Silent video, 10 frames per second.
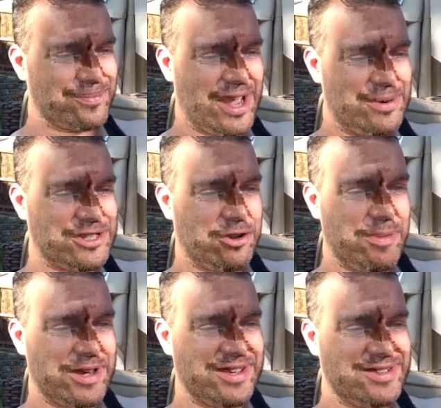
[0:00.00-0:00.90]
I was telling my
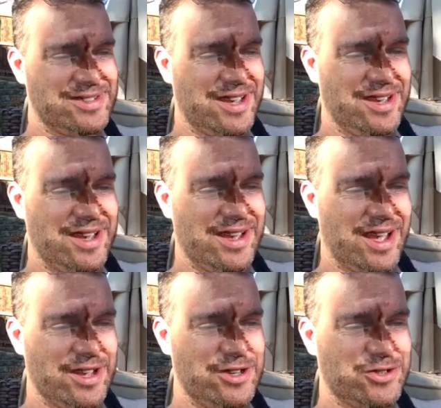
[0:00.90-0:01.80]
kids I
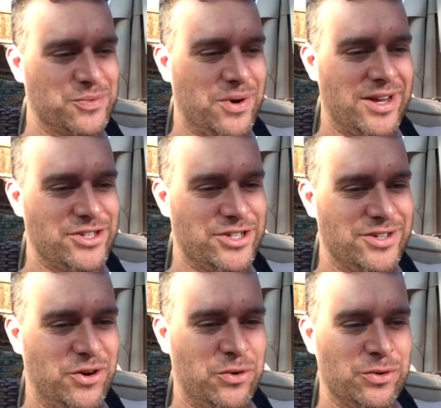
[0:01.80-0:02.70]
used to watch
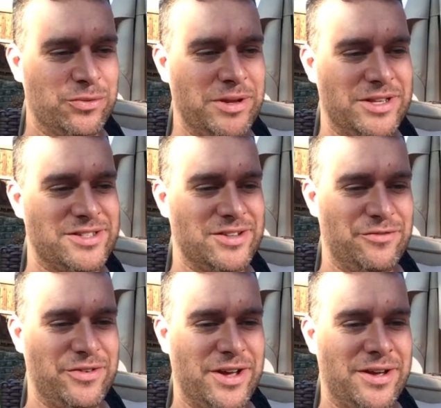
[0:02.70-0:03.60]
old bits of
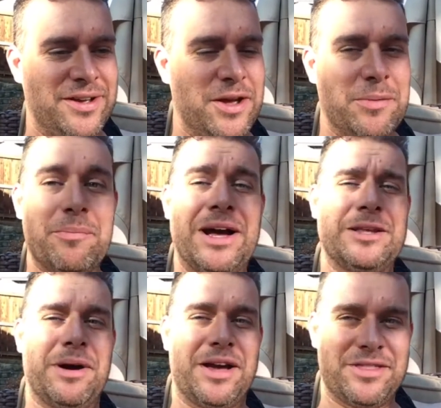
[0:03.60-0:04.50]
Monty
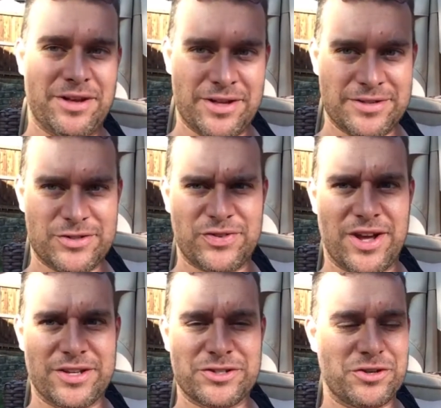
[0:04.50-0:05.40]
Python's
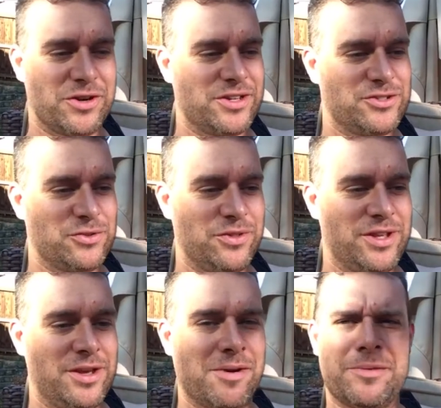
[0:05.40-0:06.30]
Flying Circus or the
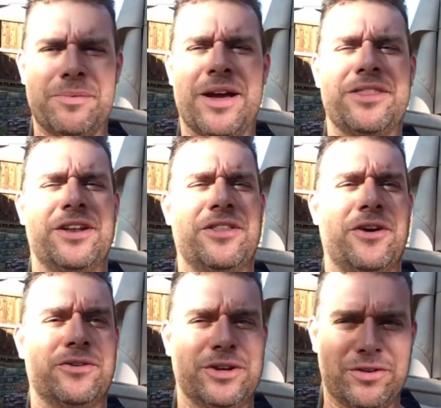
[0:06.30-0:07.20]
Monty Python and the
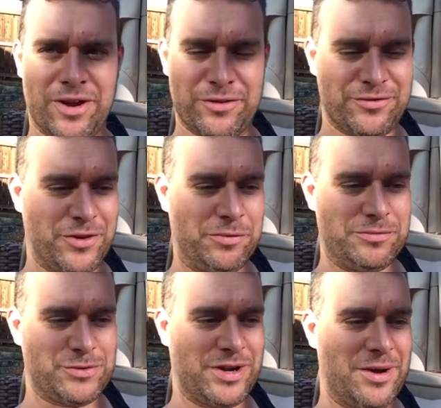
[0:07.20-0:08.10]
Holy Grail
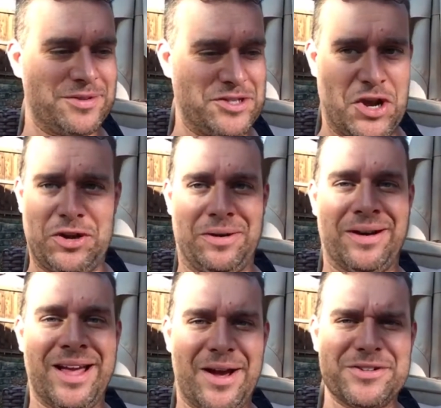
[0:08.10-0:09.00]
films when I was younger.
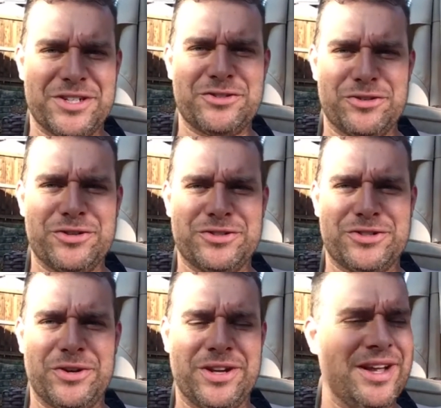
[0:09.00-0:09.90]
I was introduced
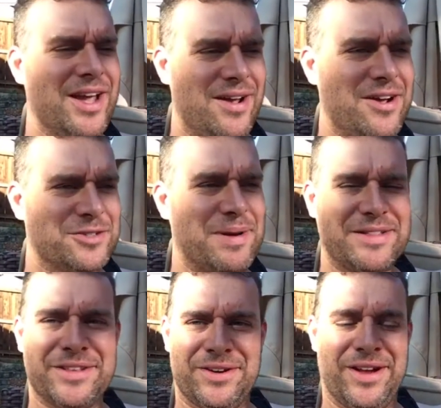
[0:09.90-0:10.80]
to it. I was about
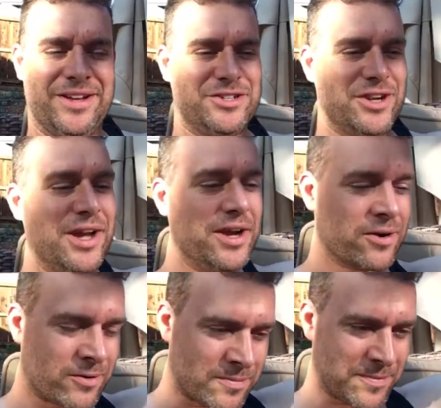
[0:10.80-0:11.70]
their age,
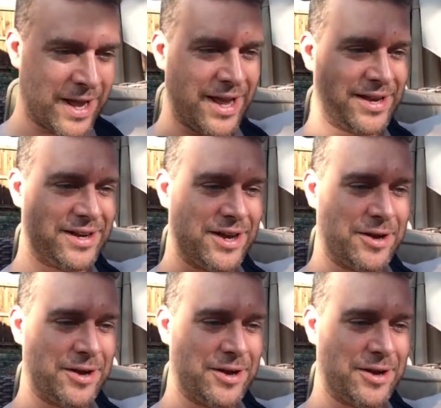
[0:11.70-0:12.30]
and